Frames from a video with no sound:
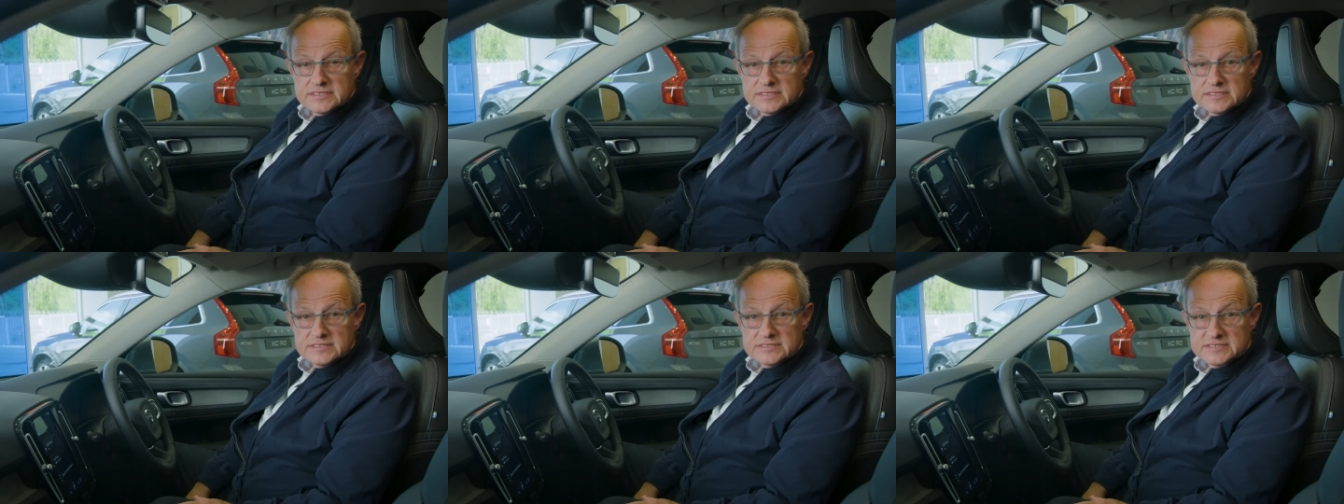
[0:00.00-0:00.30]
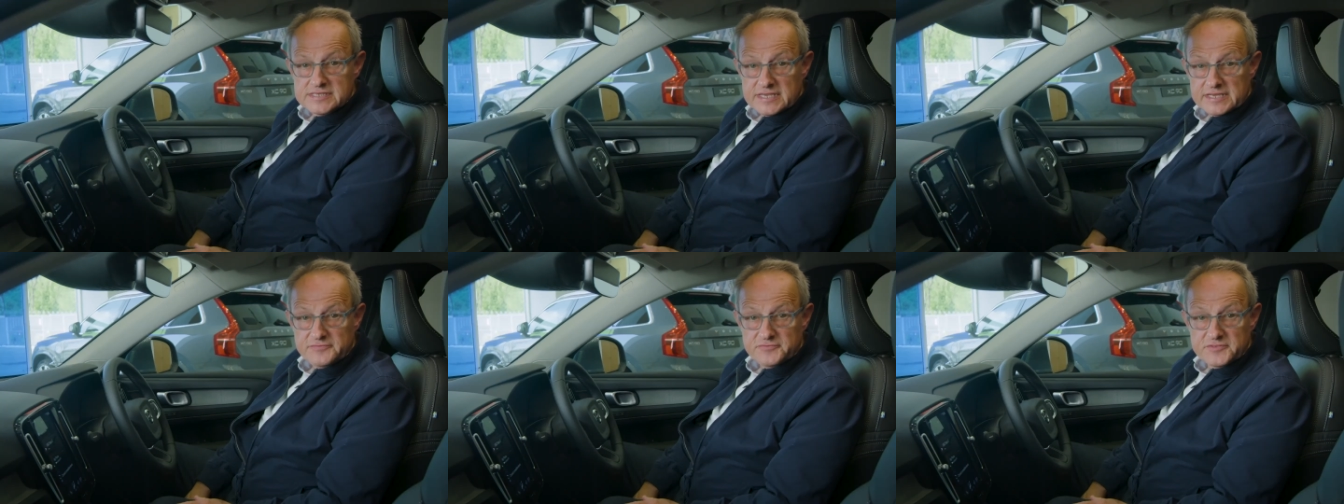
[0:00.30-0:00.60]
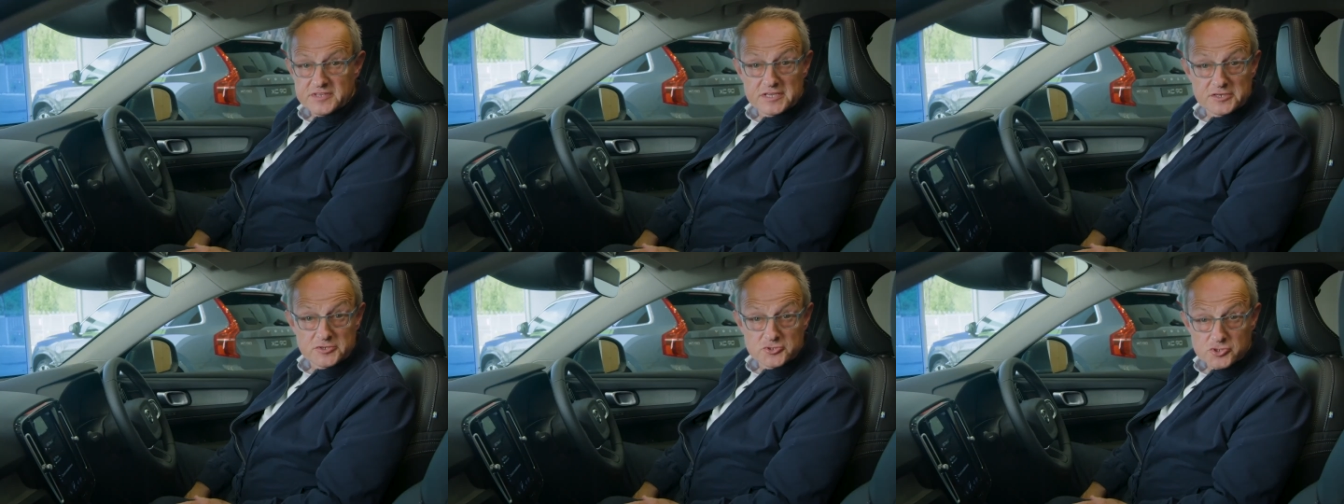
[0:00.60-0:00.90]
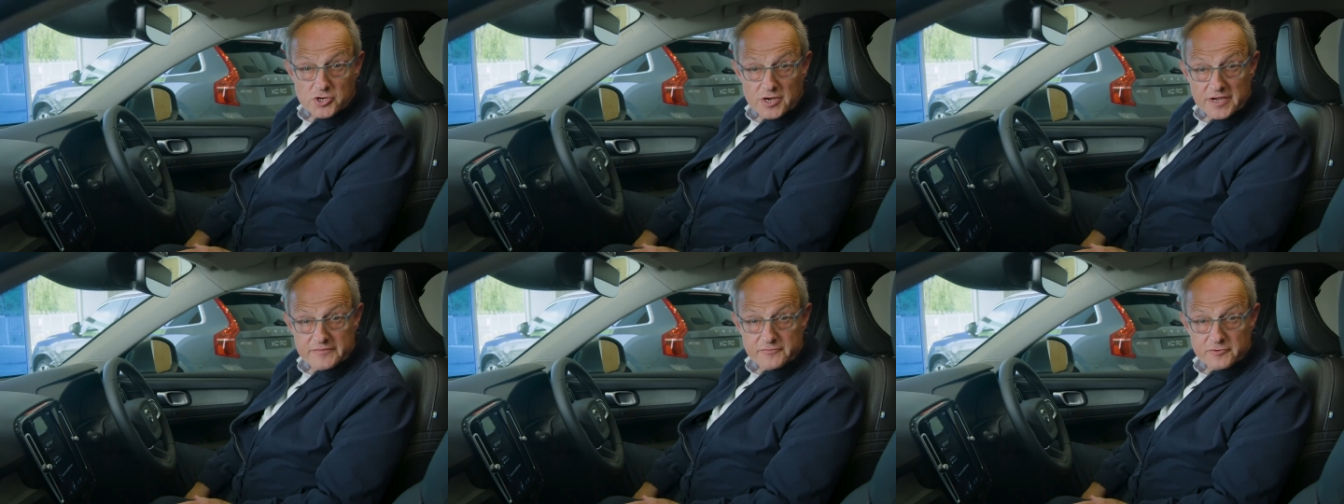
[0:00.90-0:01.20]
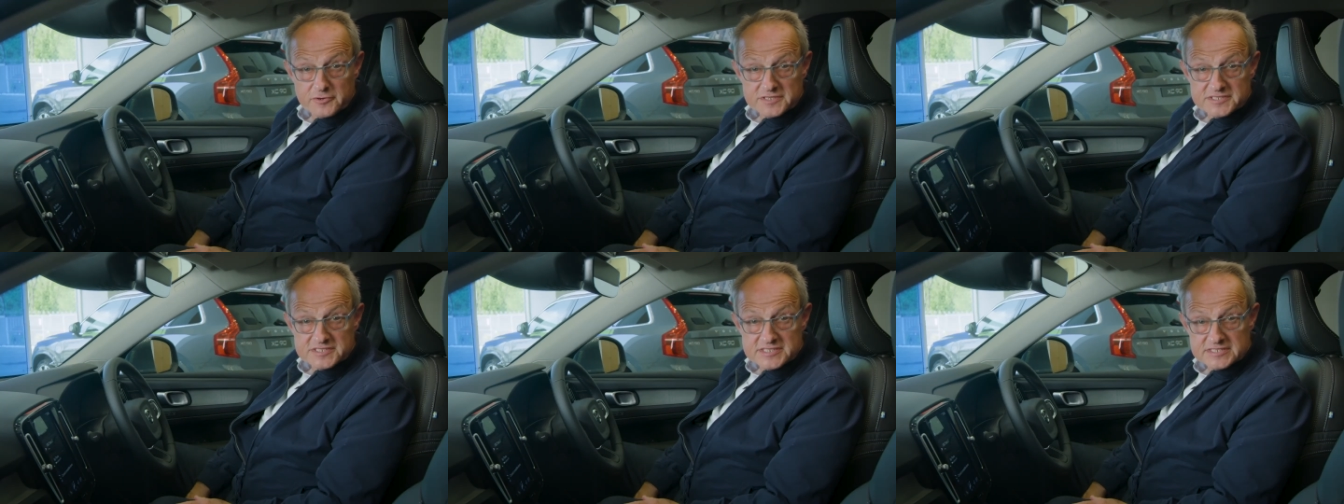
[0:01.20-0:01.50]
Safety and
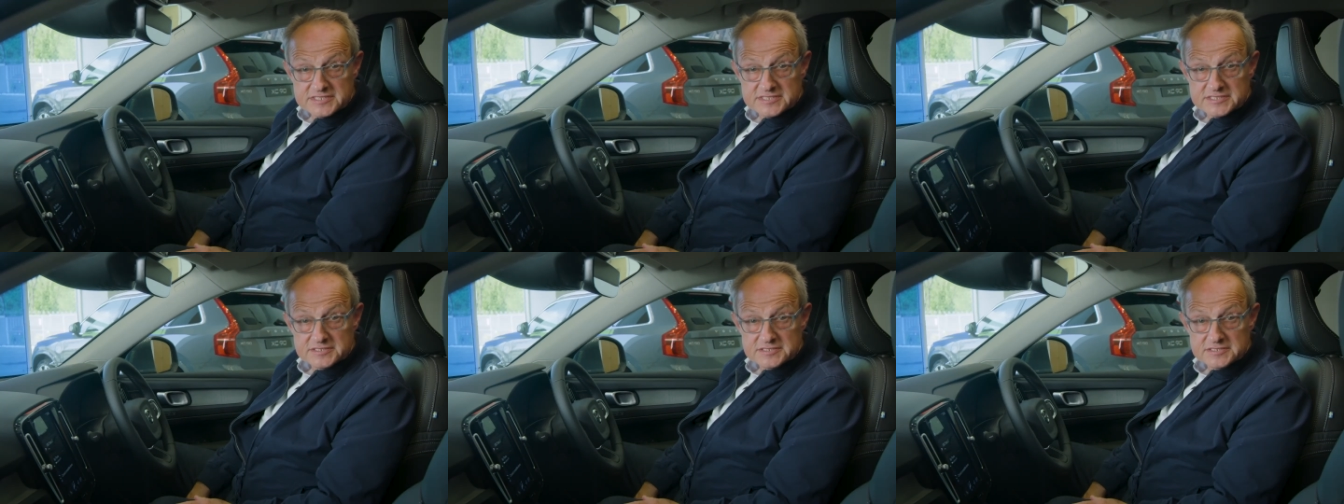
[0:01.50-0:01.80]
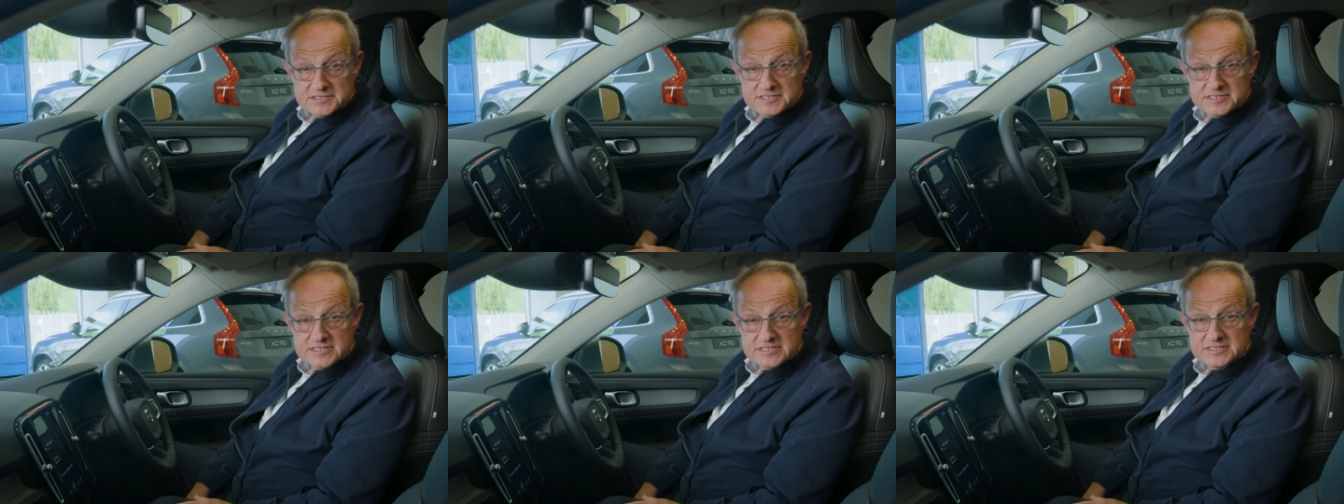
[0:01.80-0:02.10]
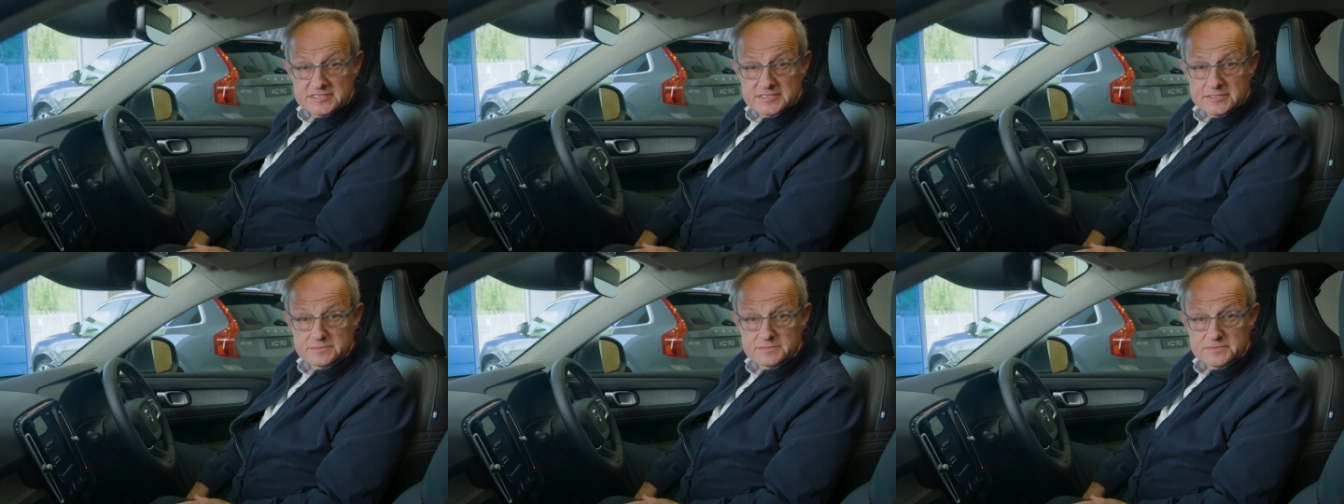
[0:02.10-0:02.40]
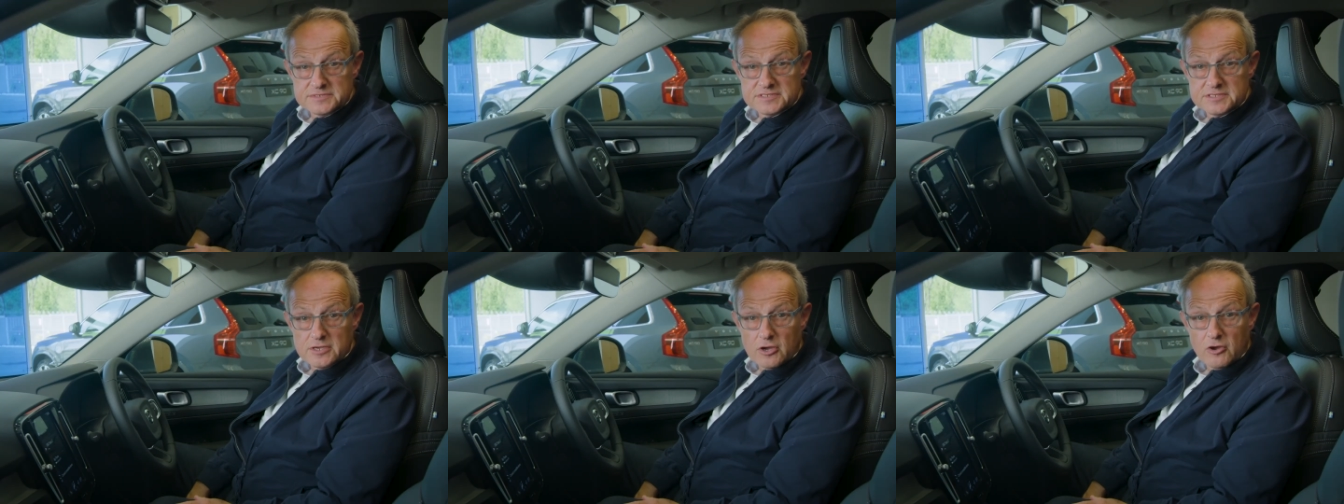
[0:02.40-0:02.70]
driver assistance systems